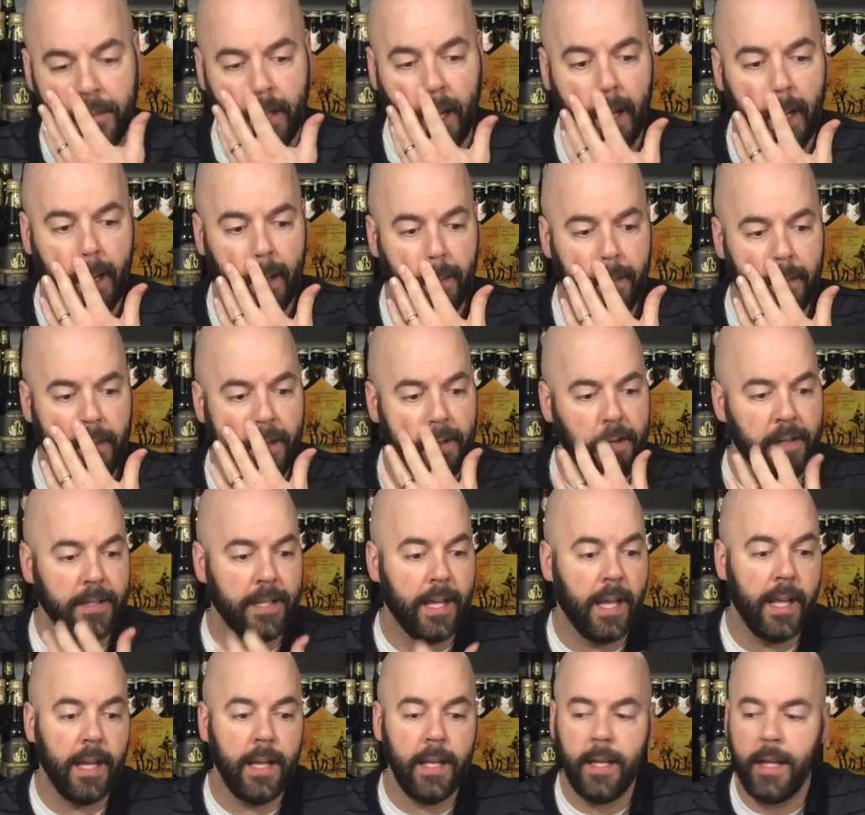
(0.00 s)
the other
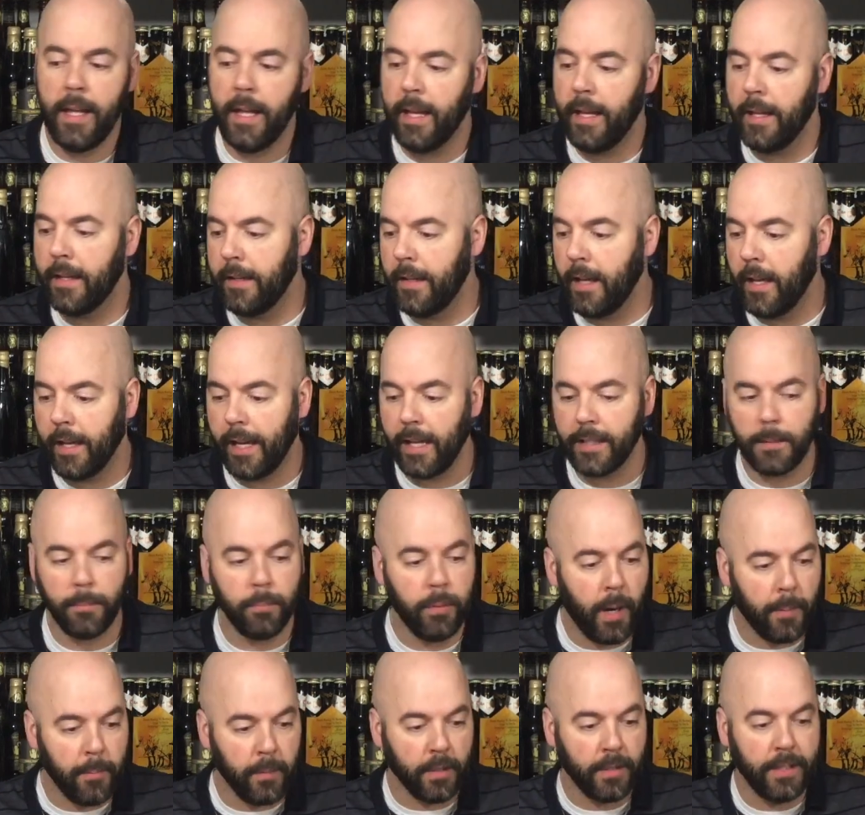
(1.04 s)
day, and I got the
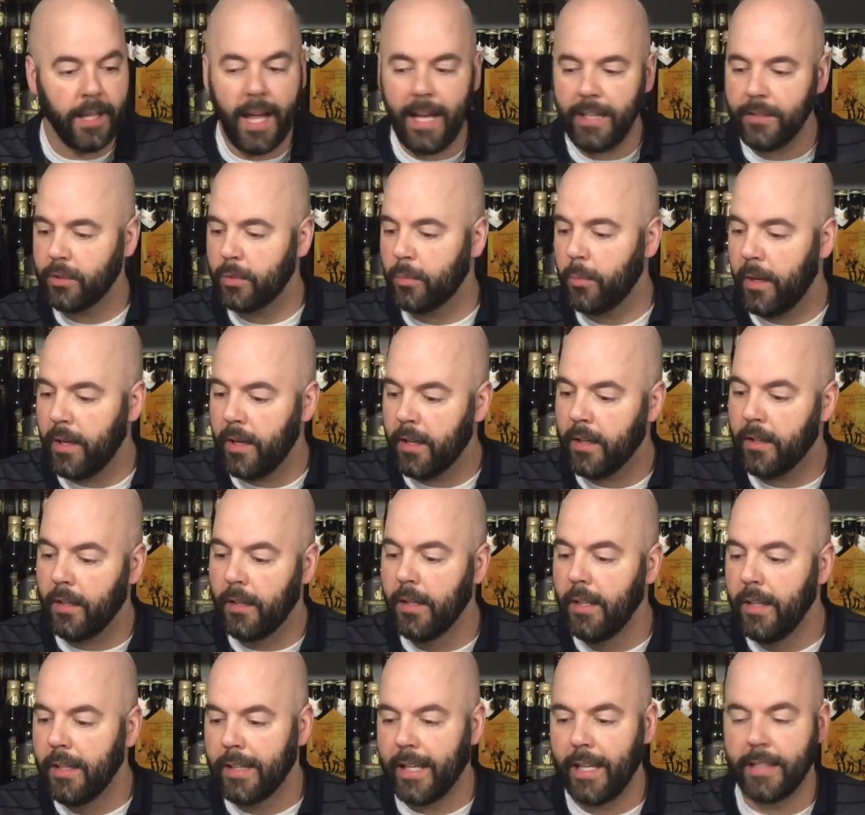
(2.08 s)
proper glassware,